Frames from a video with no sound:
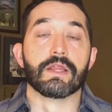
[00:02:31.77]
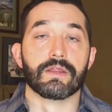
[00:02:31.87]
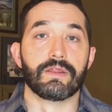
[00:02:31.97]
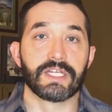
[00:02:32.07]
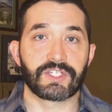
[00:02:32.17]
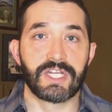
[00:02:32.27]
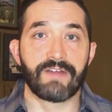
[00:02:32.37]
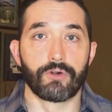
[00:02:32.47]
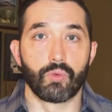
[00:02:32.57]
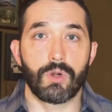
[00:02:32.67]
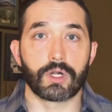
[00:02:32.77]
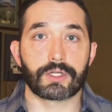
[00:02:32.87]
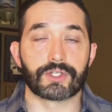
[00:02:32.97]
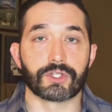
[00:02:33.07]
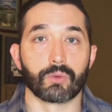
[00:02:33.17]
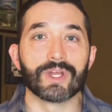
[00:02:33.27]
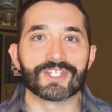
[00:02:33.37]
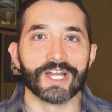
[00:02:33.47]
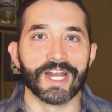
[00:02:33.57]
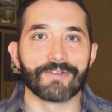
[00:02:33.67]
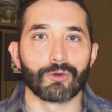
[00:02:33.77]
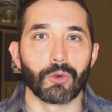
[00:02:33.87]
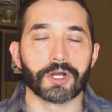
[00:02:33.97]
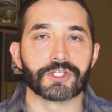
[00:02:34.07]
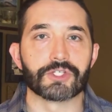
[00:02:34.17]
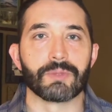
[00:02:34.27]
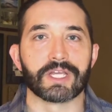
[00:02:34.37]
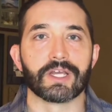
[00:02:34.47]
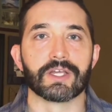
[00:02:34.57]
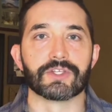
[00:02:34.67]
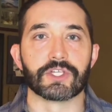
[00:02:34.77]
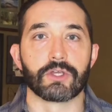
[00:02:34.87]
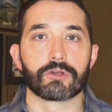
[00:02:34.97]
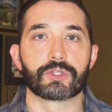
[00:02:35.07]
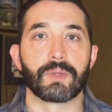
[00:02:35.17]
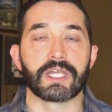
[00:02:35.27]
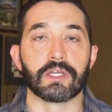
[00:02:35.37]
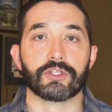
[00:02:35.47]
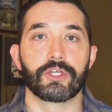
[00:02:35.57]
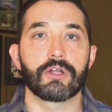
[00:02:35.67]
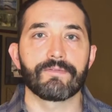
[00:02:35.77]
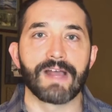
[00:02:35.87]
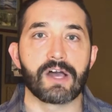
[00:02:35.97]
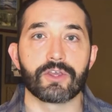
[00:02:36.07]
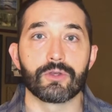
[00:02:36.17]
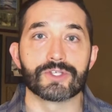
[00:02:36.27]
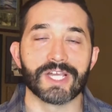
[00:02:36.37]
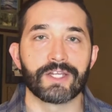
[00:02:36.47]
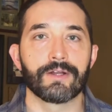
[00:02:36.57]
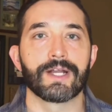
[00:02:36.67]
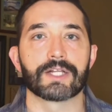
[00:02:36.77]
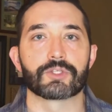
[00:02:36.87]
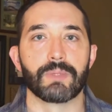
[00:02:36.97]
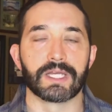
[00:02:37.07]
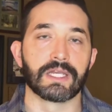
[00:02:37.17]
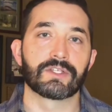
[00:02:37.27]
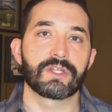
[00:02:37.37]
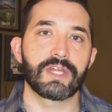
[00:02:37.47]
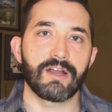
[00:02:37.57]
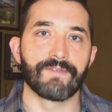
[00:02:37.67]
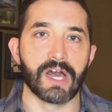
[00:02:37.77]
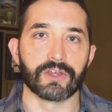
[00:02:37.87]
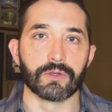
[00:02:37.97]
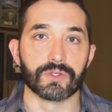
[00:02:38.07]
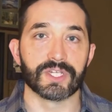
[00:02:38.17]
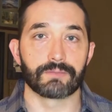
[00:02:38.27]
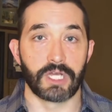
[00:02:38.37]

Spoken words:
This never works. The reason it never works is because you're speaking to your values and you're not speaking to their values.